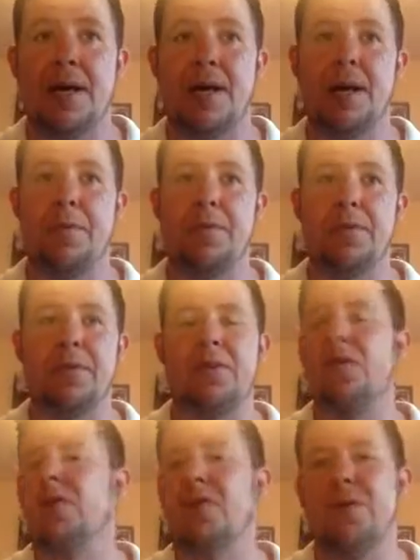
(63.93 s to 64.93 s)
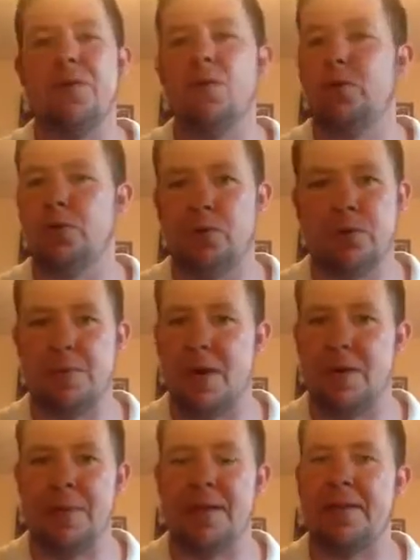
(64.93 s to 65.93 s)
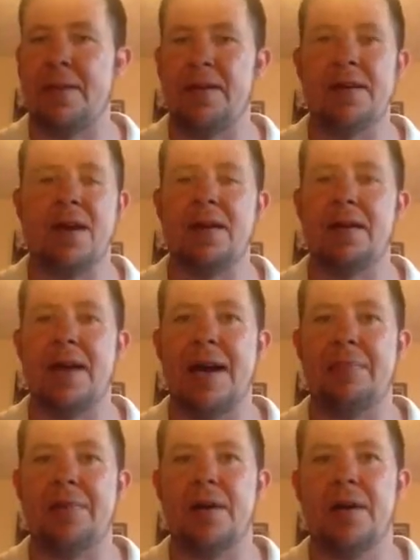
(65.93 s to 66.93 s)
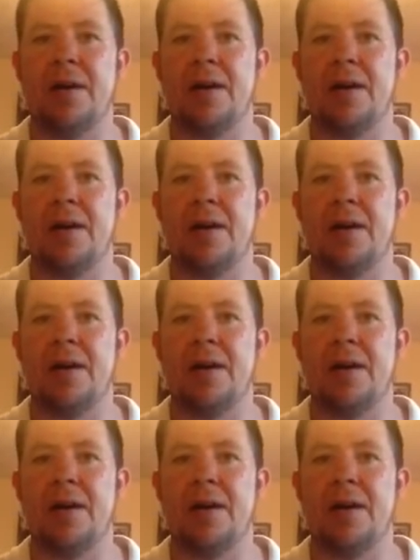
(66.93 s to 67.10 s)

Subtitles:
You can earn all sorts of money, basically. It's uncapped.